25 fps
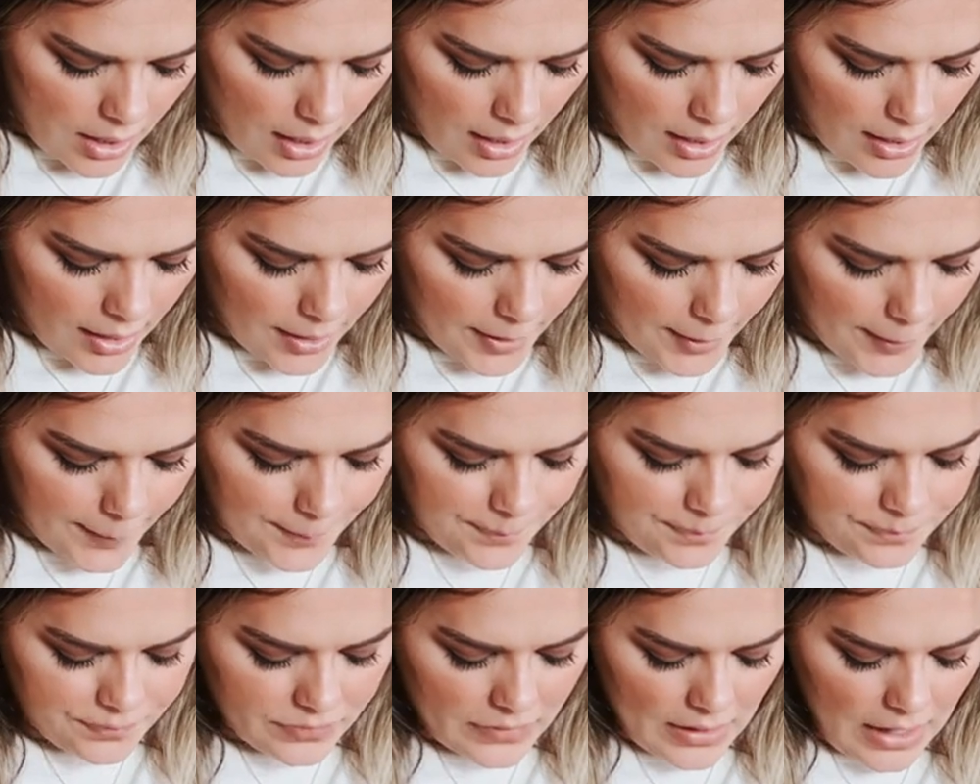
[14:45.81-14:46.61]

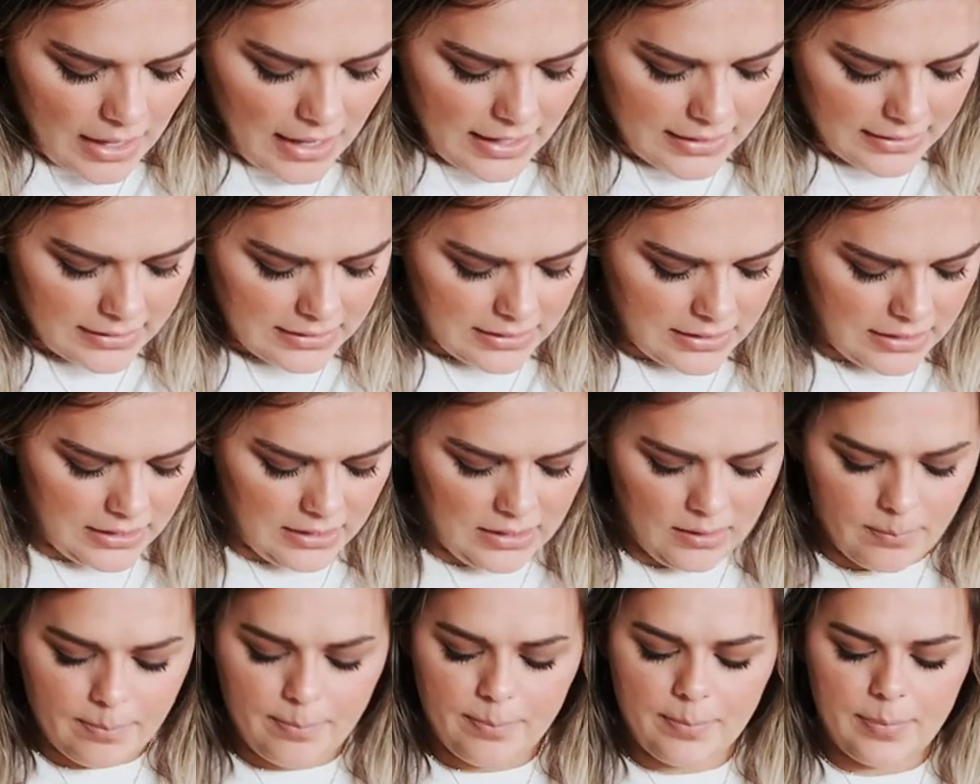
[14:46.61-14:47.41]
Um, I
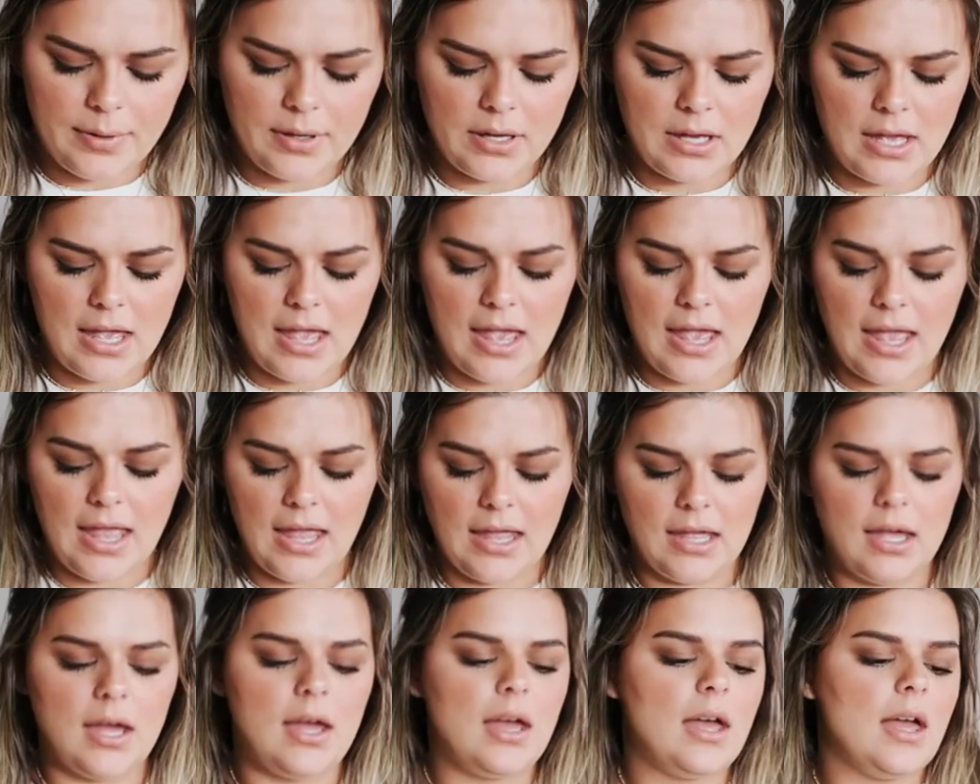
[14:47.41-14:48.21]
keep
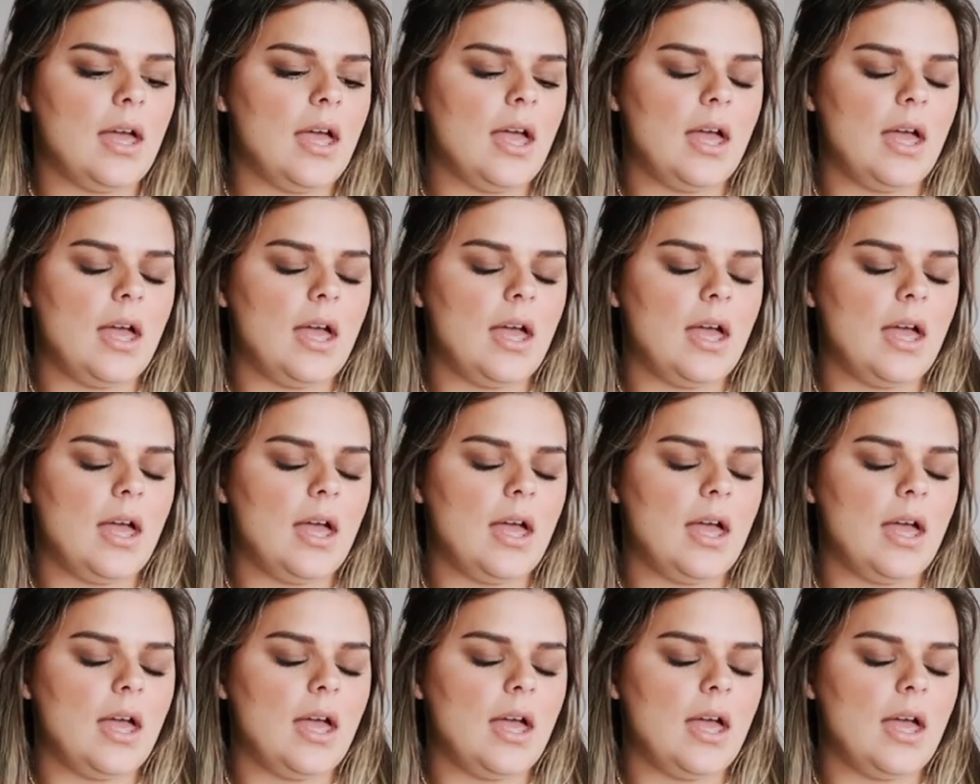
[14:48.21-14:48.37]
a